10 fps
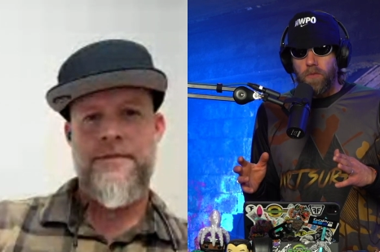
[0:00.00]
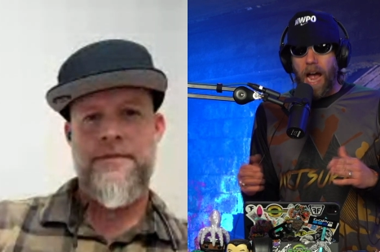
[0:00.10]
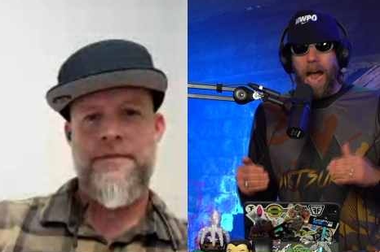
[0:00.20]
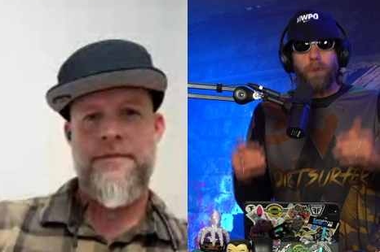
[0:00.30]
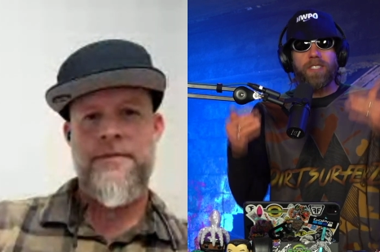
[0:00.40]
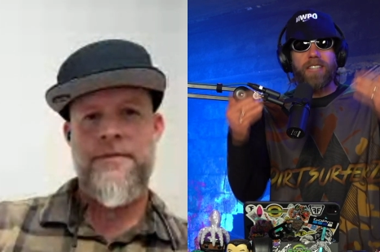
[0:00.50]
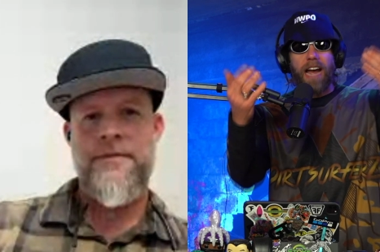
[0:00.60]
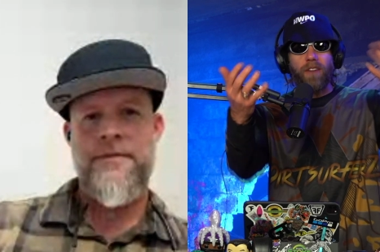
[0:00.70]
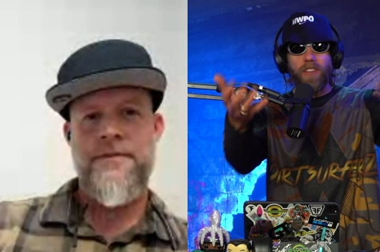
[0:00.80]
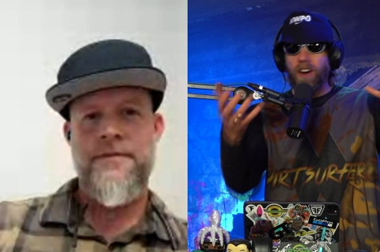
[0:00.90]
Speaker 1: I was
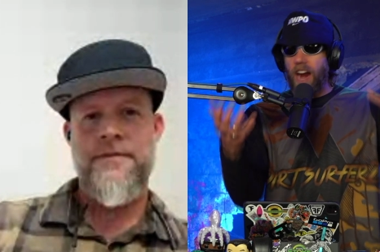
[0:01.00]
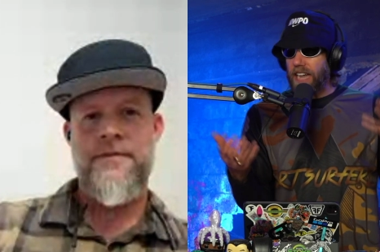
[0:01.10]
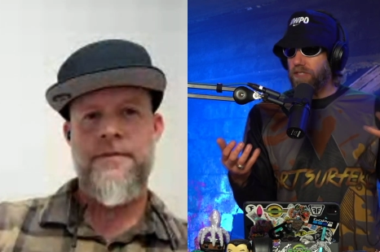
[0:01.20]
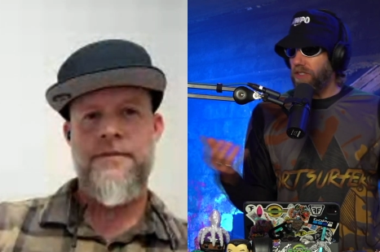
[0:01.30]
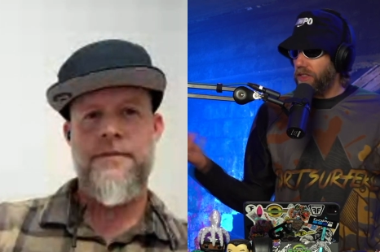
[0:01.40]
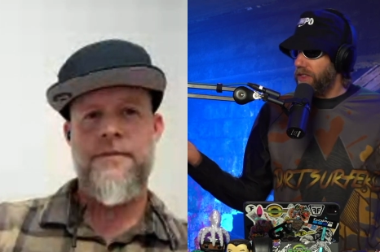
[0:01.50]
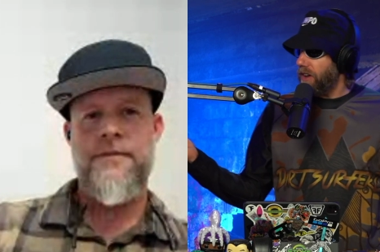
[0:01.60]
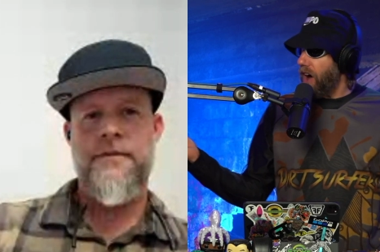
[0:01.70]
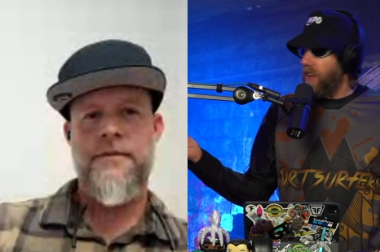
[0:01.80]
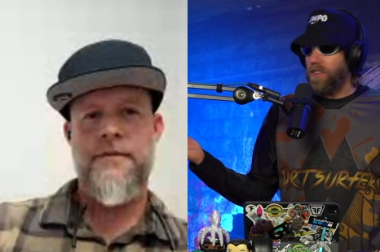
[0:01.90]
down there actually. This,
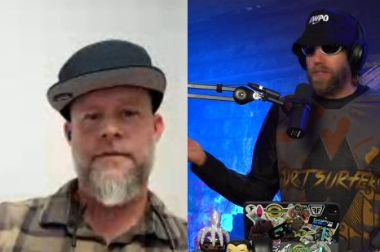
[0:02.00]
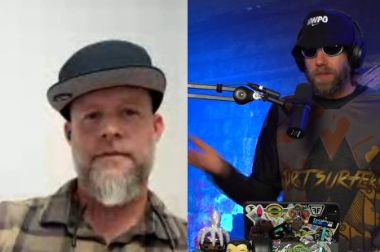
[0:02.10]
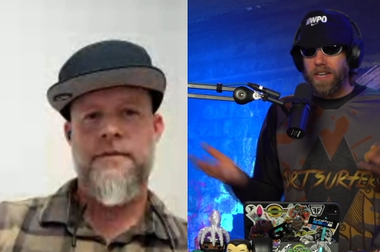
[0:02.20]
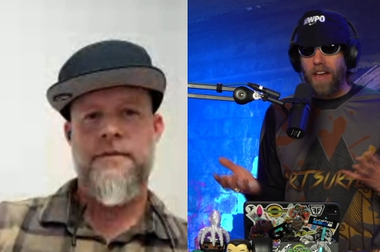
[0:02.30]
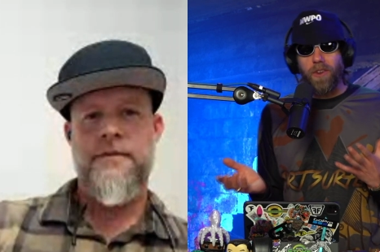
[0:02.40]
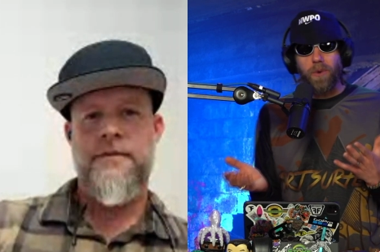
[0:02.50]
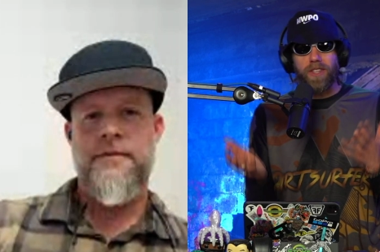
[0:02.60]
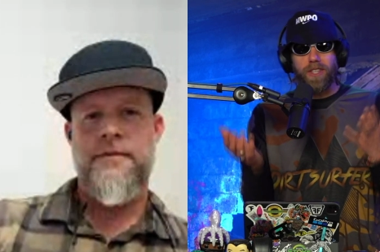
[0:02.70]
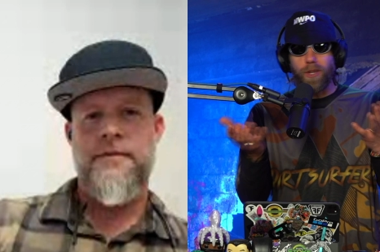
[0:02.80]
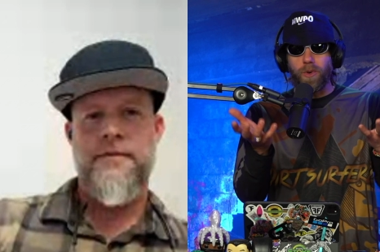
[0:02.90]
all of us were down there
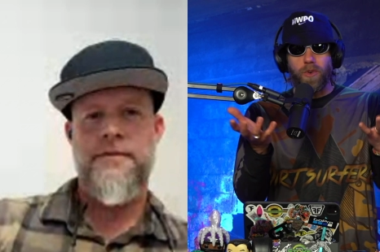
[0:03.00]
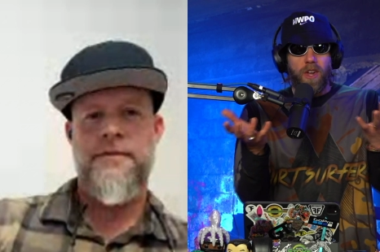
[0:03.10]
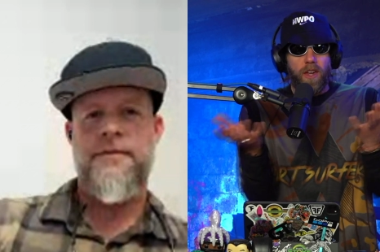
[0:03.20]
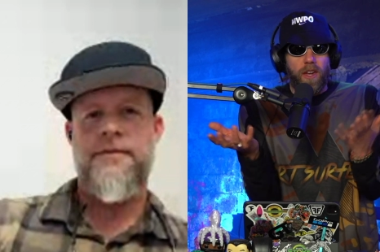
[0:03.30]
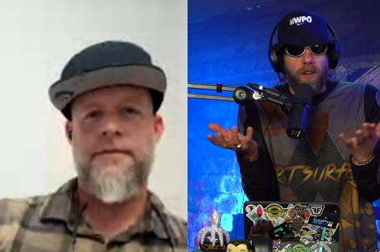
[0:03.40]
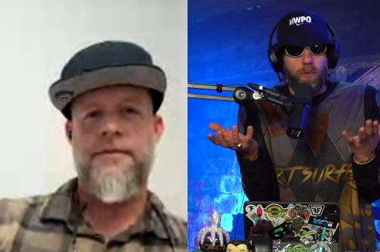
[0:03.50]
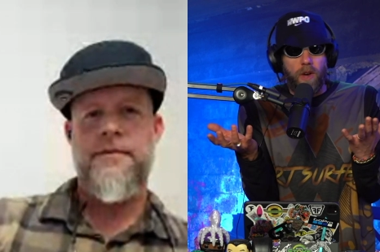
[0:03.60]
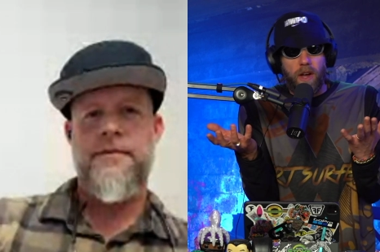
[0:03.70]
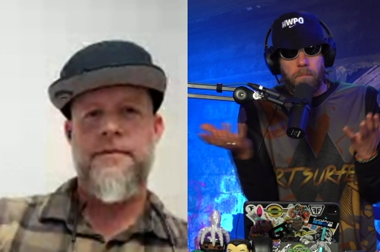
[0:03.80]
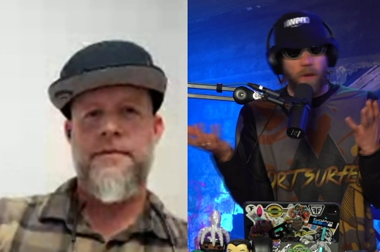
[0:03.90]
with you
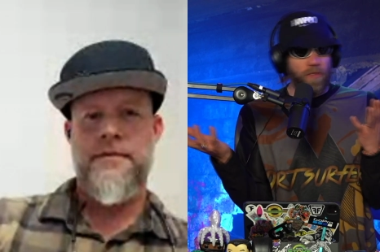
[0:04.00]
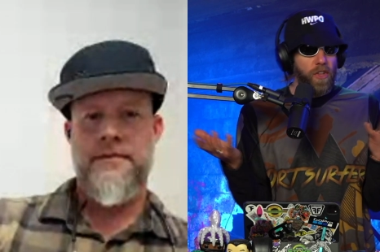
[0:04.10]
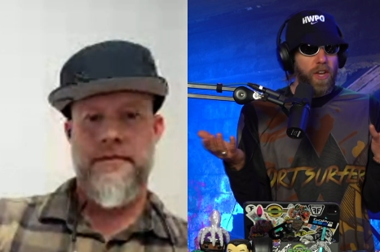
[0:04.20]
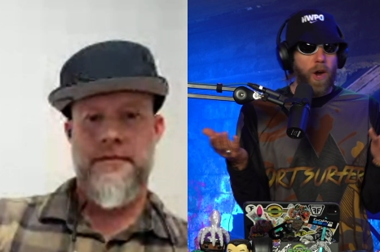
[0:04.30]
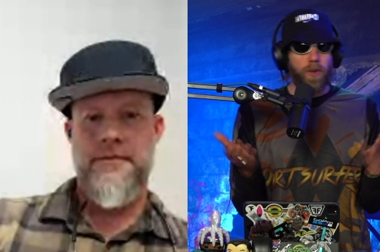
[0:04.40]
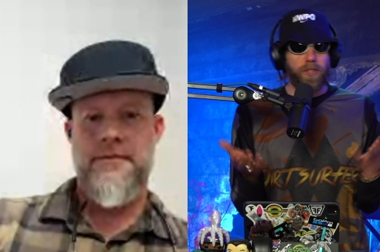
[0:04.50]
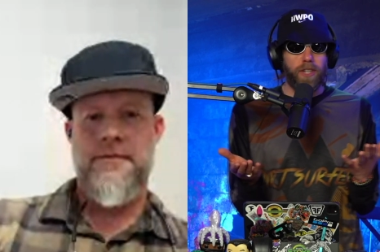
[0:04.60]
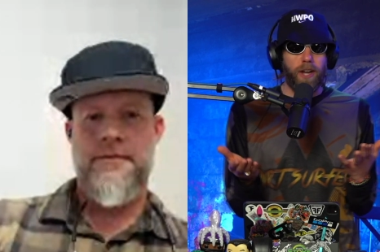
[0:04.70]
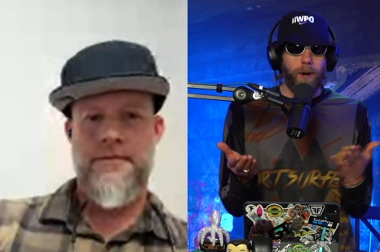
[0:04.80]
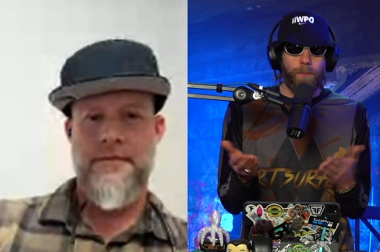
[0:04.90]
what, a month ago or
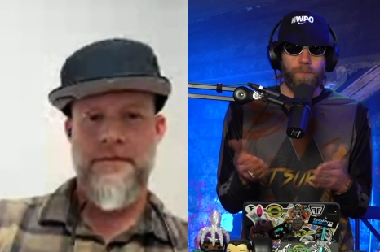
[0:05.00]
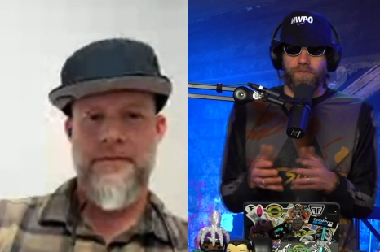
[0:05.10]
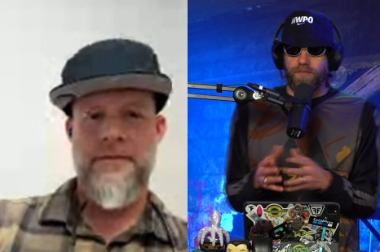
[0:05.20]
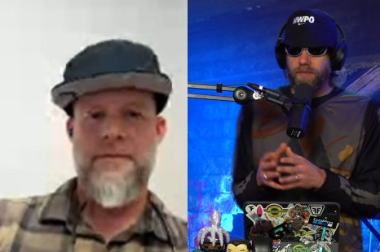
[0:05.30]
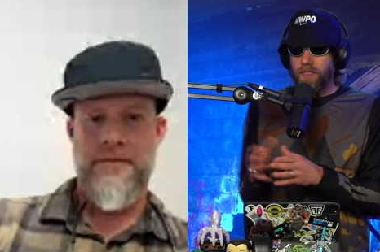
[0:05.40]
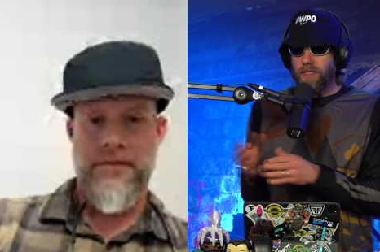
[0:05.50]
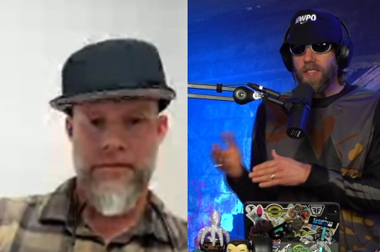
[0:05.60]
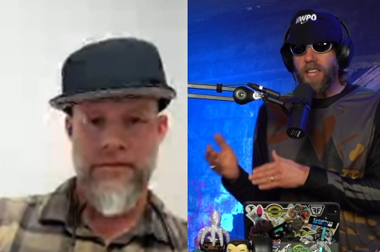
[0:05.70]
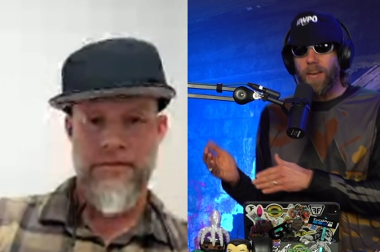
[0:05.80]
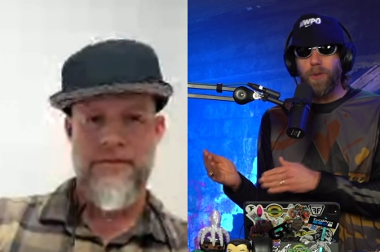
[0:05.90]
so,
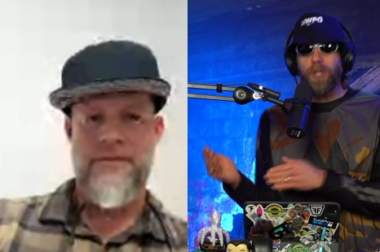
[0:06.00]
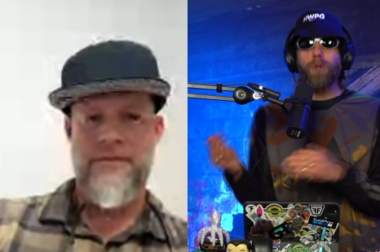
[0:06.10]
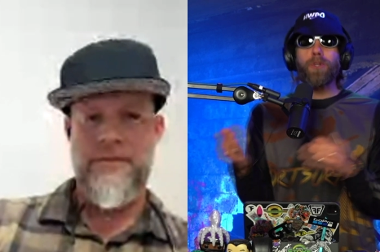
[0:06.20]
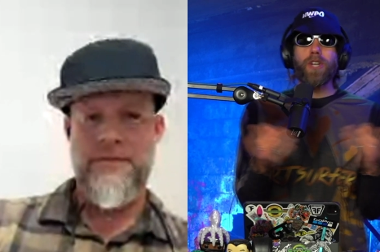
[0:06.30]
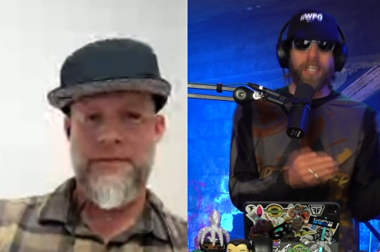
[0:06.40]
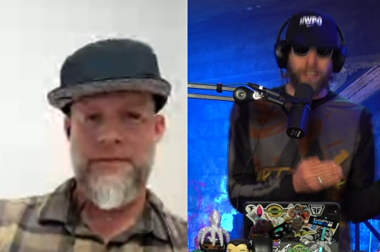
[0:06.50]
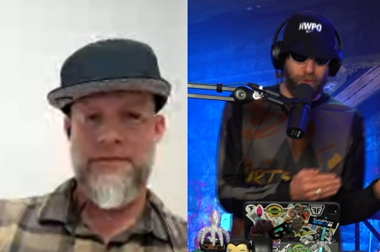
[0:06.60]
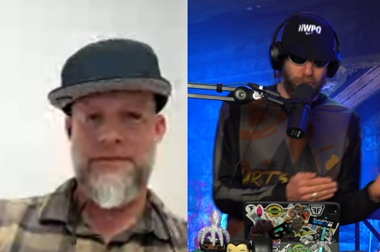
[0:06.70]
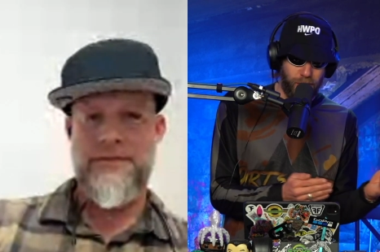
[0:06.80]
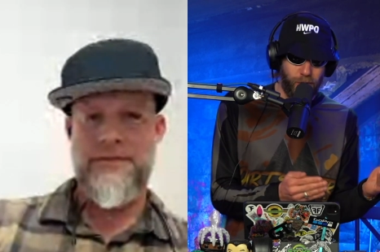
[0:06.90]
and when you took us
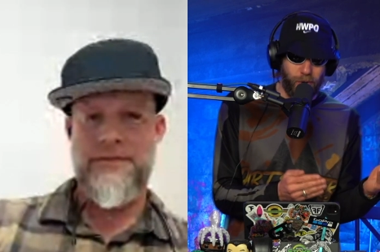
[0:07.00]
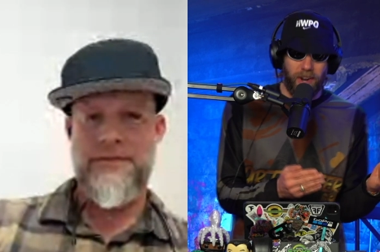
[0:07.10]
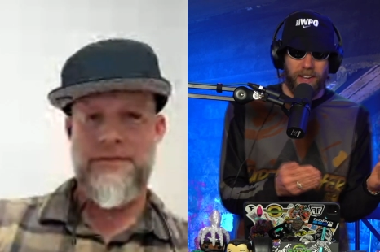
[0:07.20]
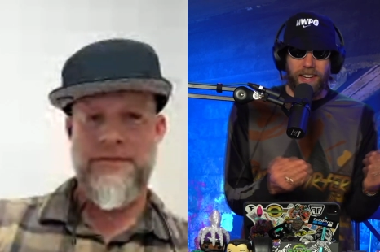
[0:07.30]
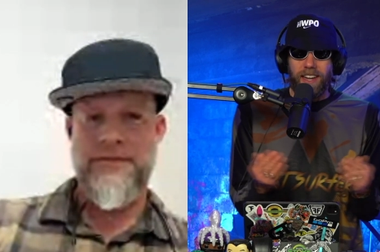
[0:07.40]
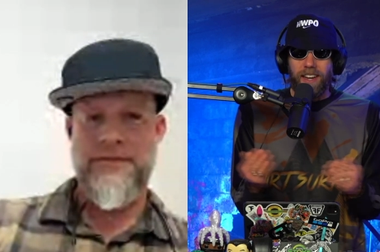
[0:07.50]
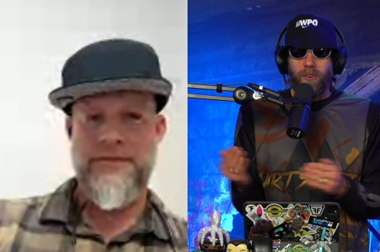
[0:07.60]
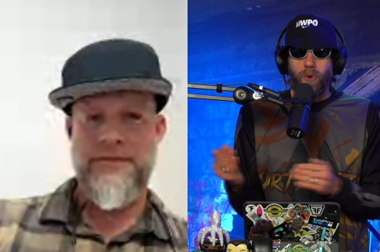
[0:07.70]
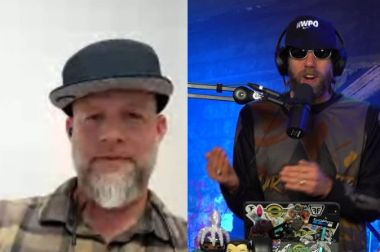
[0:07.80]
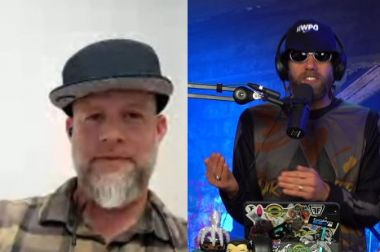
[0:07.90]
through where